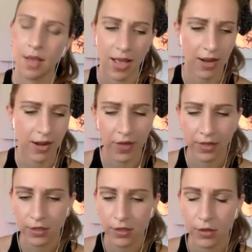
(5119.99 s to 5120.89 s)
And I've
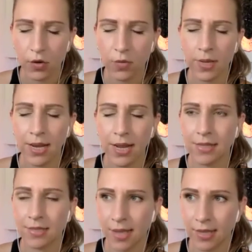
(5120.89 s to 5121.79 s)
had so many
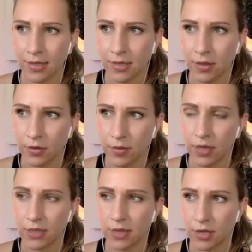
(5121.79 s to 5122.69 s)
insights in those
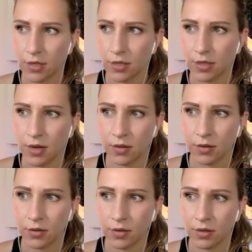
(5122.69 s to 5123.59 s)
meditations that are
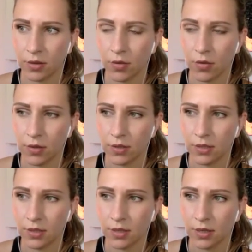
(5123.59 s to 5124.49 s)
included in the
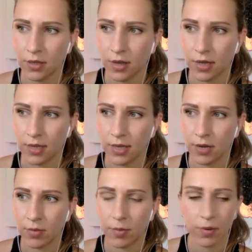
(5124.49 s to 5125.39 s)
course. I can't
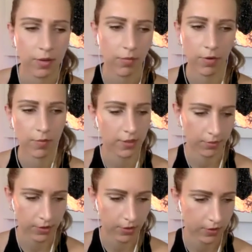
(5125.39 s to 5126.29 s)
remember in the moment.
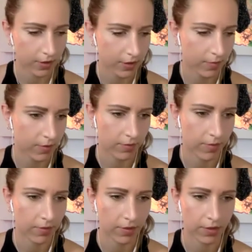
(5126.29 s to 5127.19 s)
I'm sure there's somewhere in my
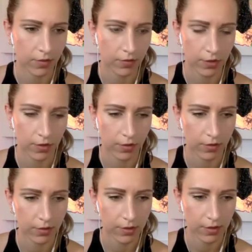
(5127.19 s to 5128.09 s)
millions of
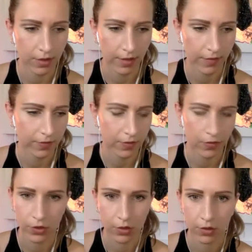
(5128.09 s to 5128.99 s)
journals. I have
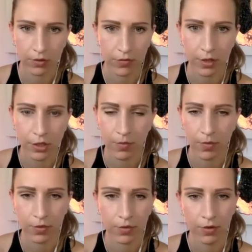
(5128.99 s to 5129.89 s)
different journal for each
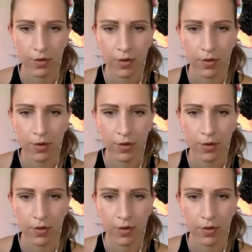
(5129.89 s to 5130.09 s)
mood.